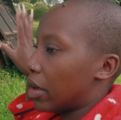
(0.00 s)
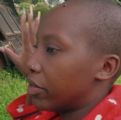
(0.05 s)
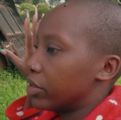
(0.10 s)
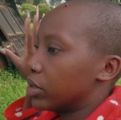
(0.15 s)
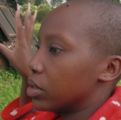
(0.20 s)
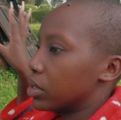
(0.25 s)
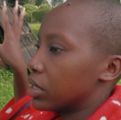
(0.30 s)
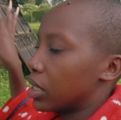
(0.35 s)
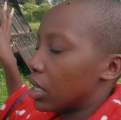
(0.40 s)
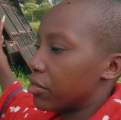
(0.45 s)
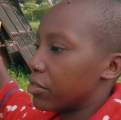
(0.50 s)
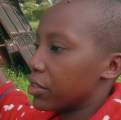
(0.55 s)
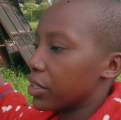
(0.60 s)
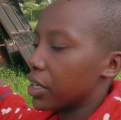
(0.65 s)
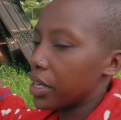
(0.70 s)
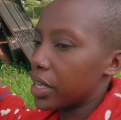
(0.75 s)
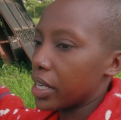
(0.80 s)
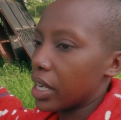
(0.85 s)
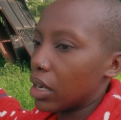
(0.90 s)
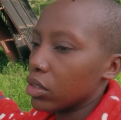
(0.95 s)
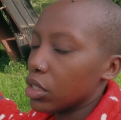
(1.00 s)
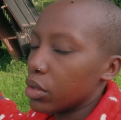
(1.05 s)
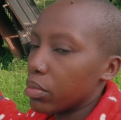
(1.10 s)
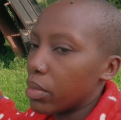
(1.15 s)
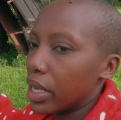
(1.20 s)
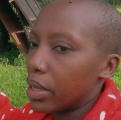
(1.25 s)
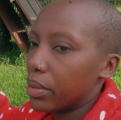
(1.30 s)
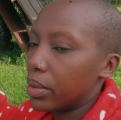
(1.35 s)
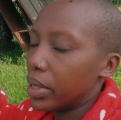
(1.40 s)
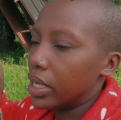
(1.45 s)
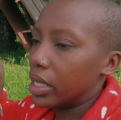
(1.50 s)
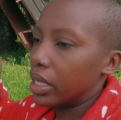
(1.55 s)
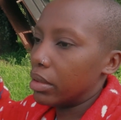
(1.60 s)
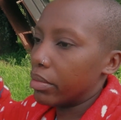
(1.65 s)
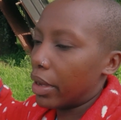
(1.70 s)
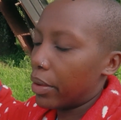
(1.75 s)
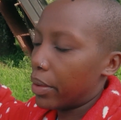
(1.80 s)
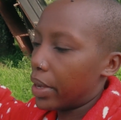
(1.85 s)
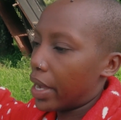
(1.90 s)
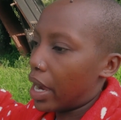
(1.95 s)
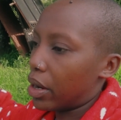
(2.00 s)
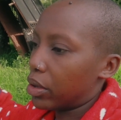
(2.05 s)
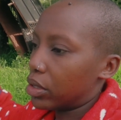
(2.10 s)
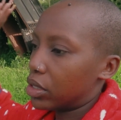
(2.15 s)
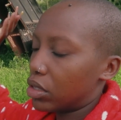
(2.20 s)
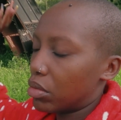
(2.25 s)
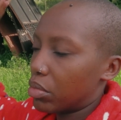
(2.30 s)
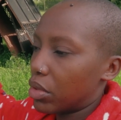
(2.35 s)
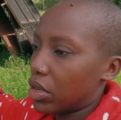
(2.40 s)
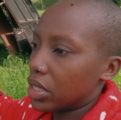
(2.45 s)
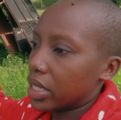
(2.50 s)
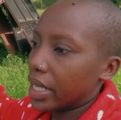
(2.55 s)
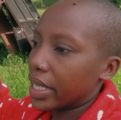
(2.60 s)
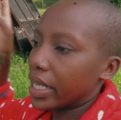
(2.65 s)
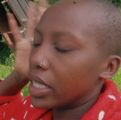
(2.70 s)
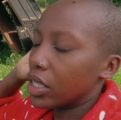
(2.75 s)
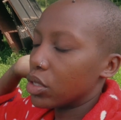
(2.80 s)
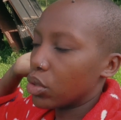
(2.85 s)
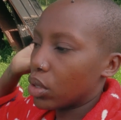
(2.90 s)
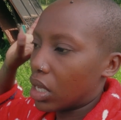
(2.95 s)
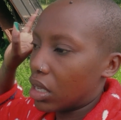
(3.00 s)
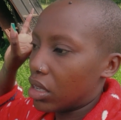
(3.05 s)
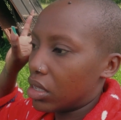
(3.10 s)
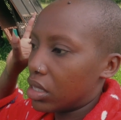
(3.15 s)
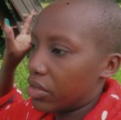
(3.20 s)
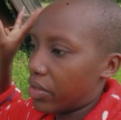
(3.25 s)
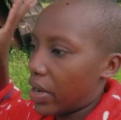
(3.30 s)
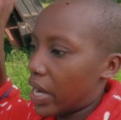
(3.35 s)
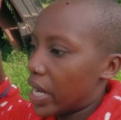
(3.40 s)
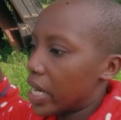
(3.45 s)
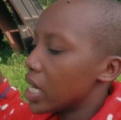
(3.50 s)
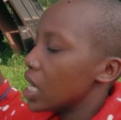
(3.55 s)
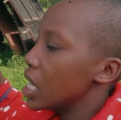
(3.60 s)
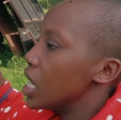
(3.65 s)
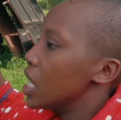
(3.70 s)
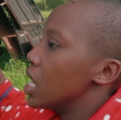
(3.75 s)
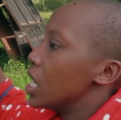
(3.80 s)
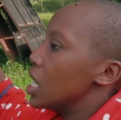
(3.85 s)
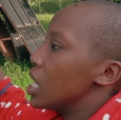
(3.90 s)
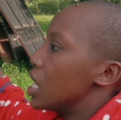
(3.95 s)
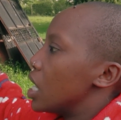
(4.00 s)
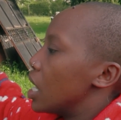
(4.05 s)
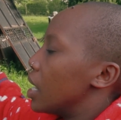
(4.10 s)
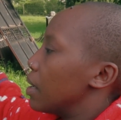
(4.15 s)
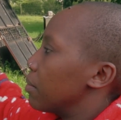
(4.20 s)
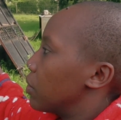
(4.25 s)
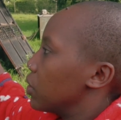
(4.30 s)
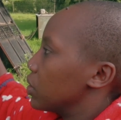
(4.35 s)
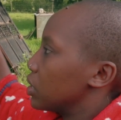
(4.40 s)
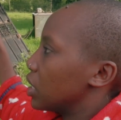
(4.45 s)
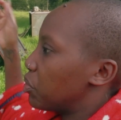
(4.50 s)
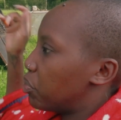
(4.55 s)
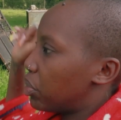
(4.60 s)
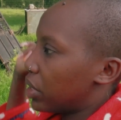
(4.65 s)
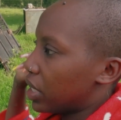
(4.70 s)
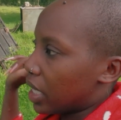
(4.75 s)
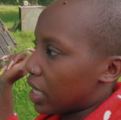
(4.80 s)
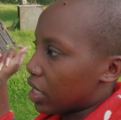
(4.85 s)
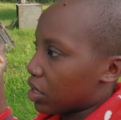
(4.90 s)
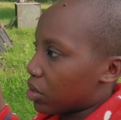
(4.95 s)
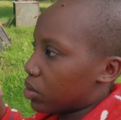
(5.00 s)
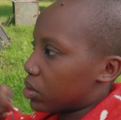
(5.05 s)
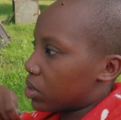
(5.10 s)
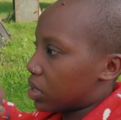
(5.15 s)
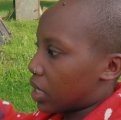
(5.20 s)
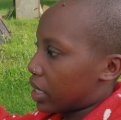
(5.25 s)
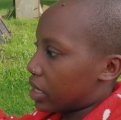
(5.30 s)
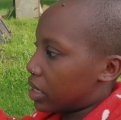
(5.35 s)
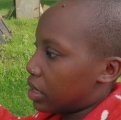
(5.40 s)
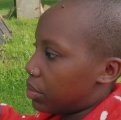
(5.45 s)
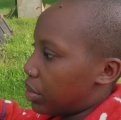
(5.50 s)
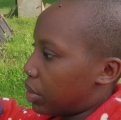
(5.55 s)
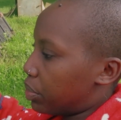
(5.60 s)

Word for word: have to start figuring out my way in, my way out. So I was like, it's okay, it's fine, because I'd paid like those handy